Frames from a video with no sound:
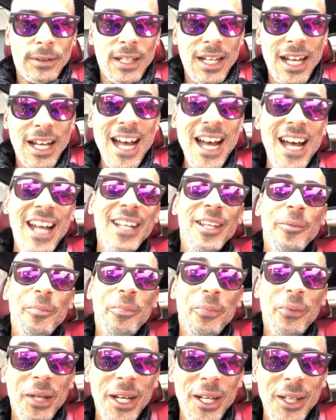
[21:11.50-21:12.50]
Honda
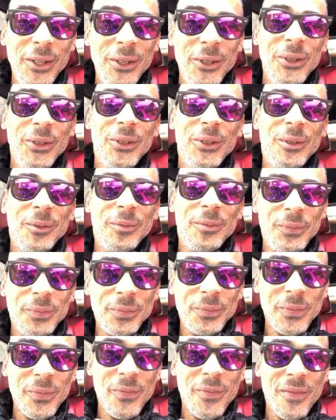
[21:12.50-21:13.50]
Prelude.
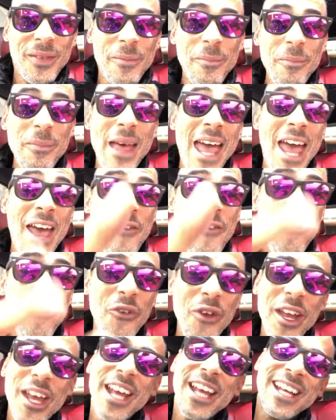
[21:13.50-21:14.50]

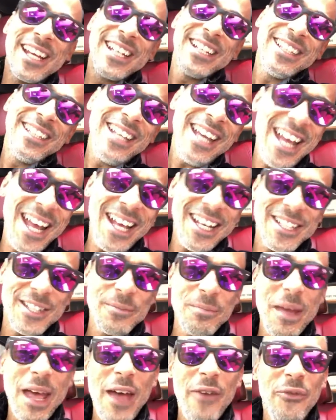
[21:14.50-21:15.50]
Maverick. Yes,
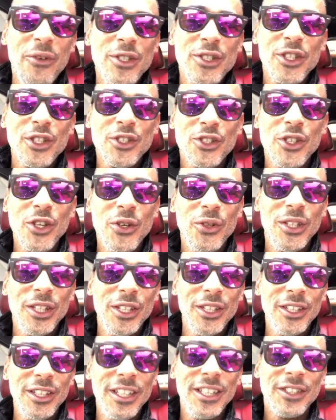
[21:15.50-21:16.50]
Mavericks are so
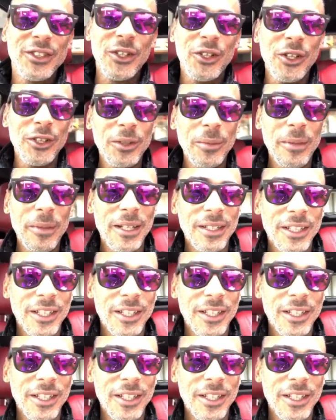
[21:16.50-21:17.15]
little talked about.